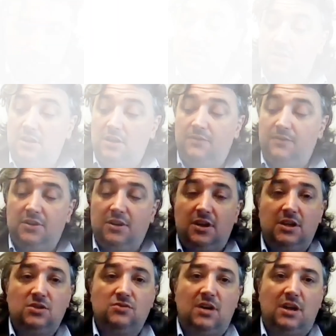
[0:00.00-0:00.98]
The Riveta
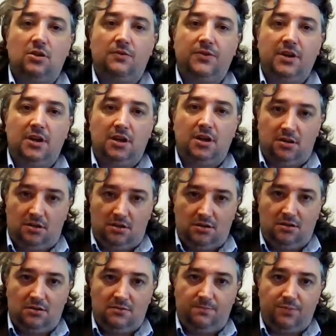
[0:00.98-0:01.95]
is one of
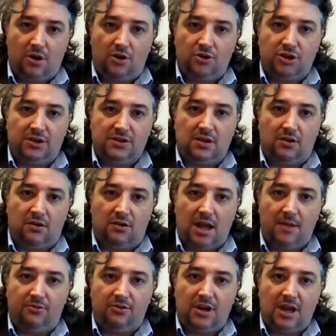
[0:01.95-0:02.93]
the projects our
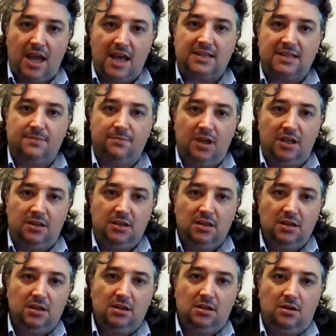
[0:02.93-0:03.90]
library has been
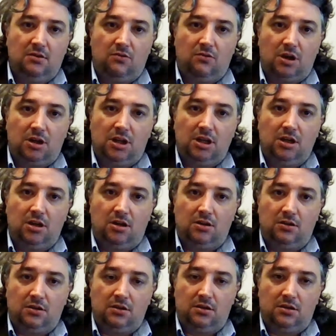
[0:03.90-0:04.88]
working
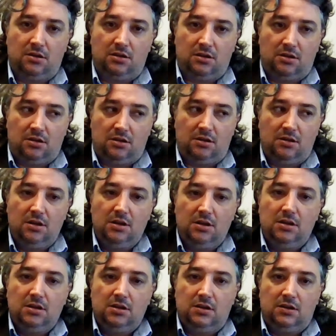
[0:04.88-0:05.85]
on
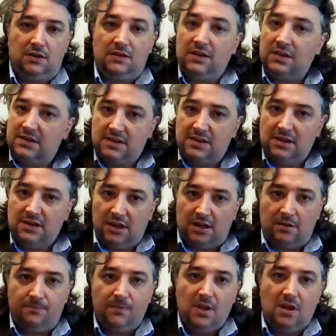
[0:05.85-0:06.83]
this
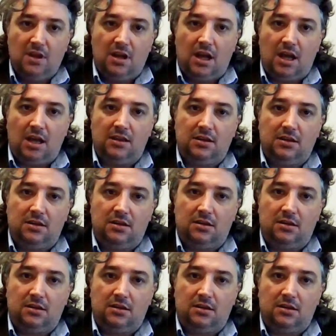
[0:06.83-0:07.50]
year, and